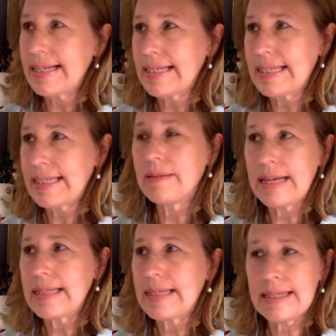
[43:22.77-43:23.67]
that's
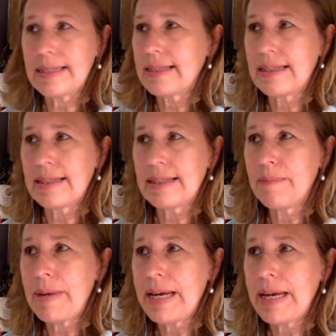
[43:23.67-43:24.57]
the
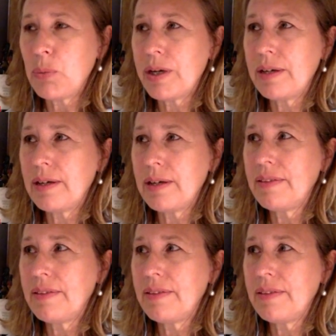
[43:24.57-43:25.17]
main one.